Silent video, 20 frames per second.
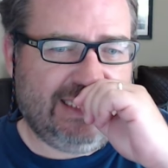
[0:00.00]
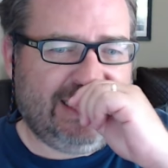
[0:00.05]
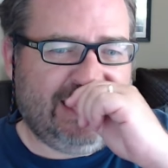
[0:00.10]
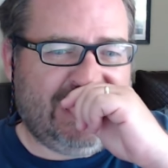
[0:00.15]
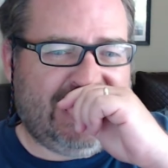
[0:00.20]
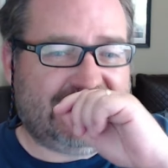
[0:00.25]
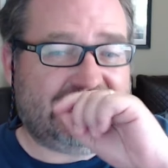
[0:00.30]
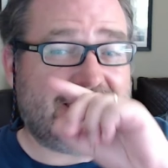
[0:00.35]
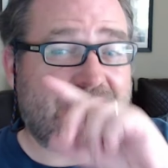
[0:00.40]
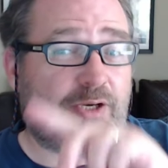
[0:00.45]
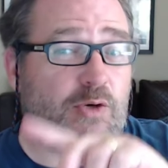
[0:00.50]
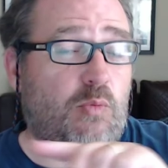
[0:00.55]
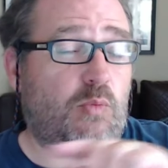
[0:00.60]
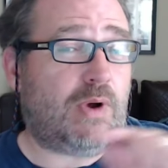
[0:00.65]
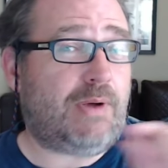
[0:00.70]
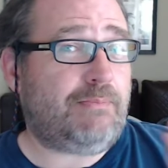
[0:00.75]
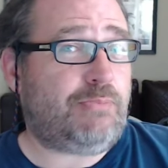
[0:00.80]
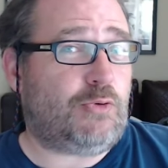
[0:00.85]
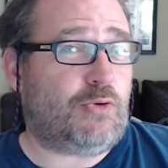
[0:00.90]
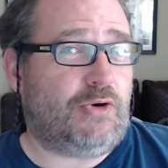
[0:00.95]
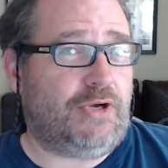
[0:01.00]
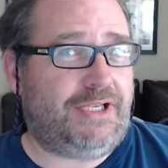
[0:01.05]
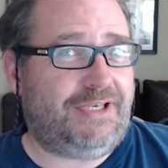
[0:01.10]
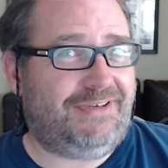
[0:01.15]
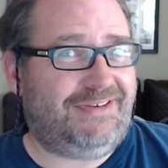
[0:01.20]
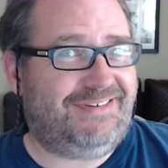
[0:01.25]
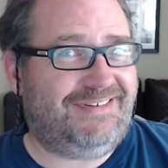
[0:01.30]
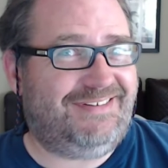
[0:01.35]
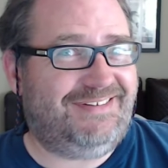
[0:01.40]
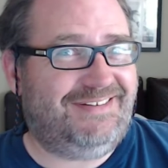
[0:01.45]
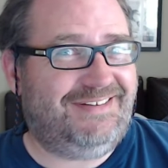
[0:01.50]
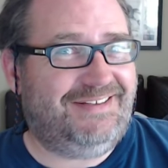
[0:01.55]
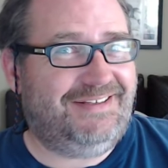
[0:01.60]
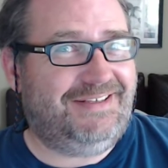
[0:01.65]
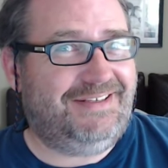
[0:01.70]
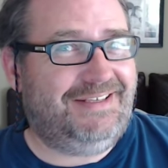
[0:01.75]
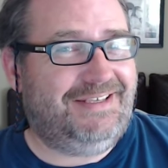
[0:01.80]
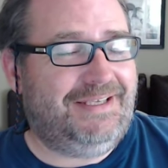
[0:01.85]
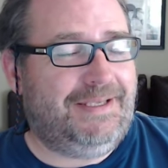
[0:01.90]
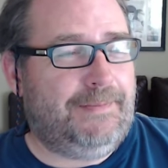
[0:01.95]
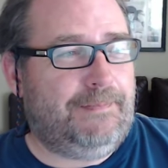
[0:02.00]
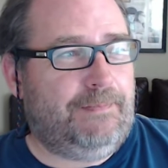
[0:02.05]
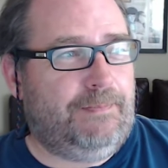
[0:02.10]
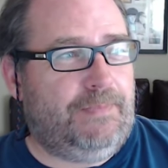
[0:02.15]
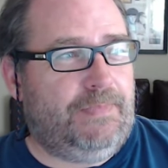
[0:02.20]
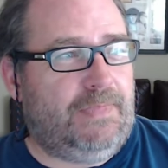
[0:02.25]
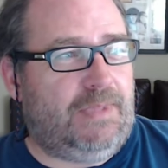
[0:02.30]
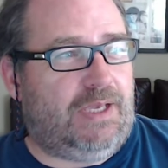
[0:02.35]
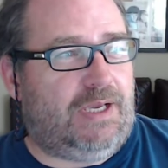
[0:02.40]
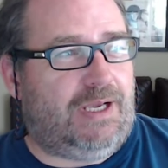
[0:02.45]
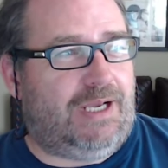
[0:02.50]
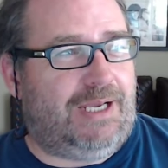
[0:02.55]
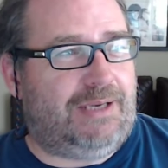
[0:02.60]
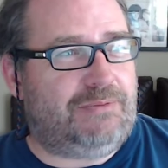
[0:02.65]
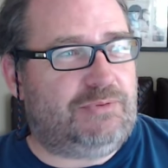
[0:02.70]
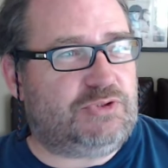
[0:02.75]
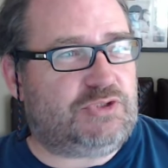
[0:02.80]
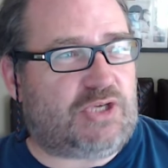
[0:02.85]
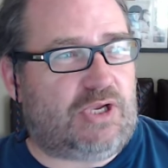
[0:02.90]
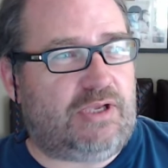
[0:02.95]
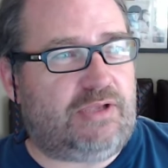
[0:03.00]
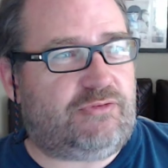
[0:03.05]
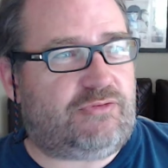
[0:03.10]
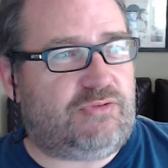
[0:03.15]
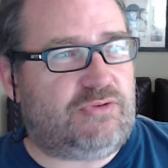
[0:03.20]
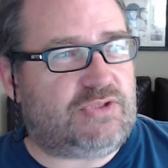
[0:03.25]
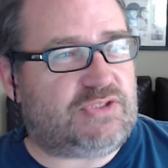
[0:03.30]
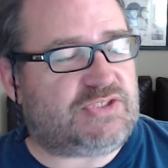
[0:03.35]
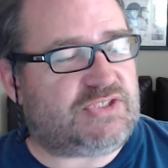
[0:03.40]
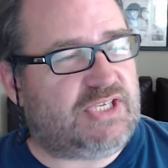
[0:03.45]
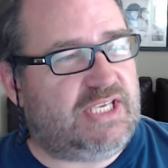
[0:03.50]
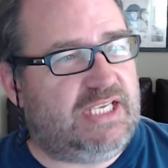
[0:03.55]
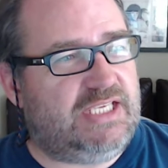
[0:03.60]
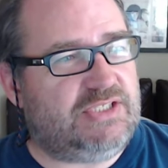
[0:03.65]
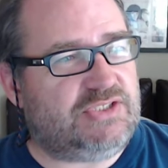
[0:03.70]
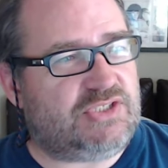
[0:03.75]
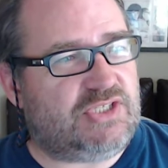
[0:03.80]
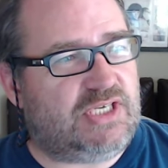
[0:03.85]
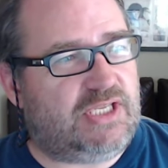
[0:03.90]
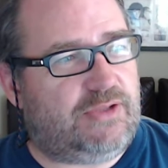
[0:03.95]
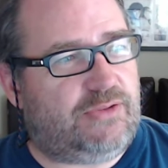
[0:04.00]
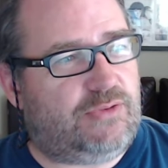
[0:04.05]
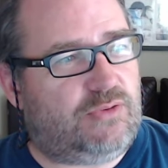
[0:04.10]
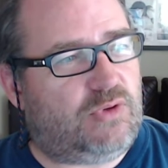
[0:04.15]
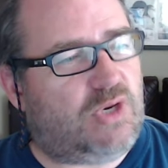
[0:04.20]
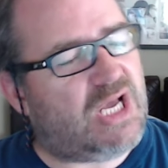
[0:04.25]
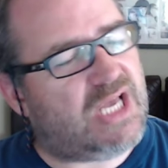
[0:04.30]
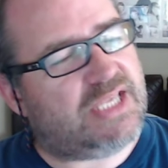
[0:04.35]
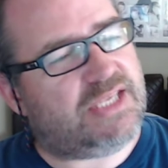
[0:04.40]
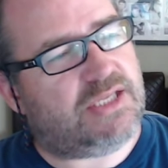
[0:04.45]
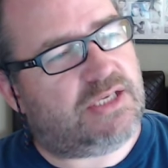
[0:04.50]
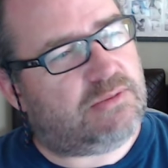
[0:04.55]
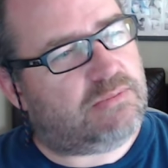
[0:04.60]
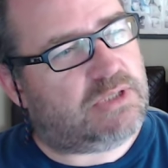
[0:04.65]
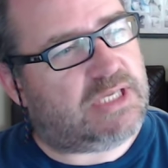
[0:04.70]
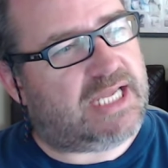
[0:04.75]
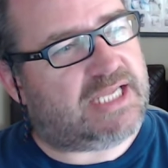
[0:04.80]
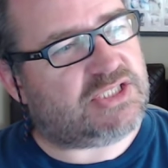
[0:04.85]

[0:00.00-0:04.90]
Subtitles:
And then at one point, I was going through the scenes and I thought, oh, you know what?